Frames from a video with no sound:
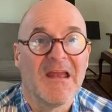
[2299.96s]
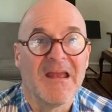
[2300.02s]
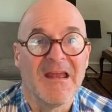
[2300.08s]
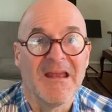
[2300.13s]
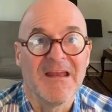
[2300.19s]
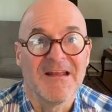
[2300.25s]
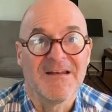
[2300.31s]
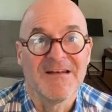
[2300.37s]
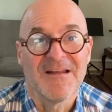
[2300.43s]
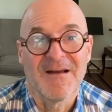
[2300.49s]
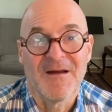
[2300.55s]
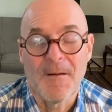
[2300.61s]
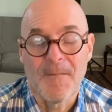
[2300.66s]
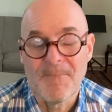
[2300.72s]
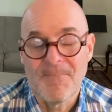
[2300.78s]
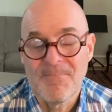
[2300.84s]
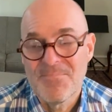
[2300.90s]
And,
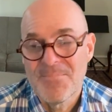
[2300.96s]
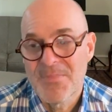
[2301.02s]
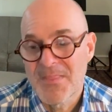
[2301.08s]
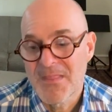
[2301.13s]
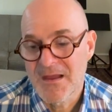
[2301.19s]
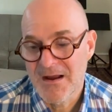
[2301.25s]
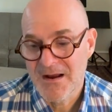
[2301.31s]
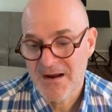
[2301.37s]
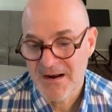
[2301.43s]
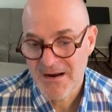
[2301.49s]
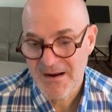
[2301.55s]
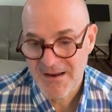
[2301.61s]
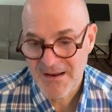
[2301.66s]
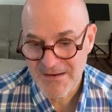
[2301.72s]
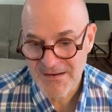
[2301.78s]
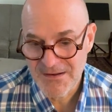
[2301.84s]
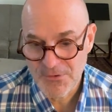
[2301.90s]

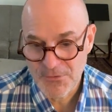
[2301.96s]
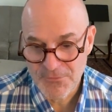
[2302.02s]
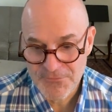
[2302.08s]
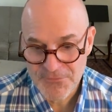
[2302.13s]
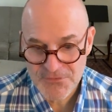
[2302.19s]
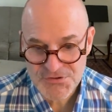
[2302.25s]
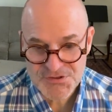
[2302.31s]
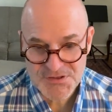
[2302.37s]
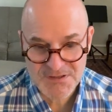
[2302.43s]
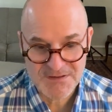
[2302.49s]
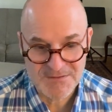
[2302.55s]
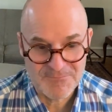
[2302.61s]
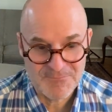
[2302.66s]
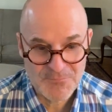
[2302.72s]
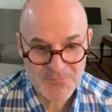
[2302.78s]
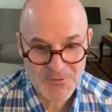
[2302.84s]
you know, the first thing,